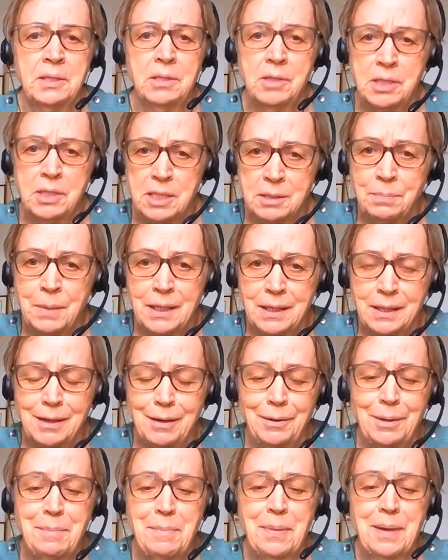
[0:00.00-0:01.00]
So this is my
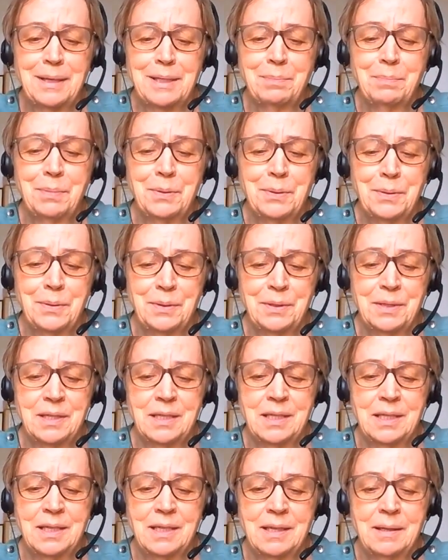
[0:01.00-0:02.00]
current
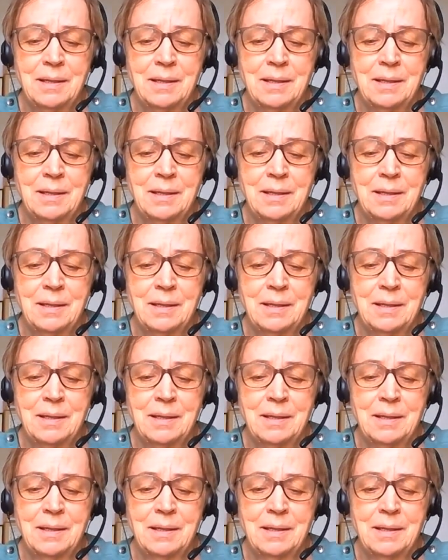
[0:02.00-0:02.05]
passport.